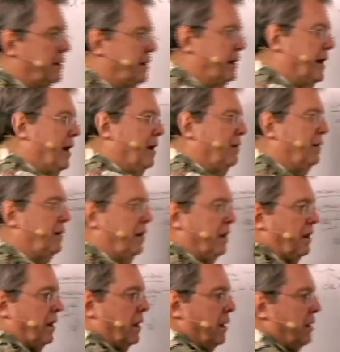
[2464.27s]
Now,
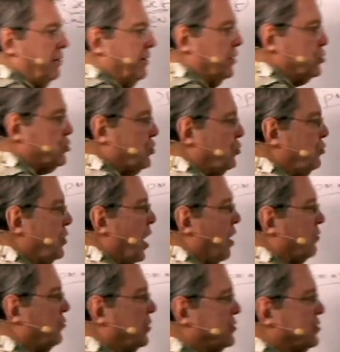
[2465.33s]
there's two
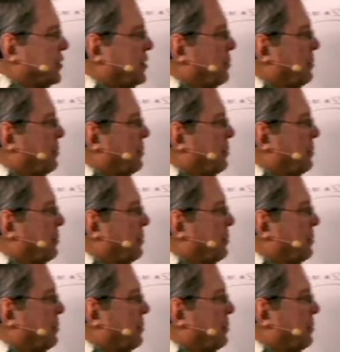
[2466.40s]
doctrines in the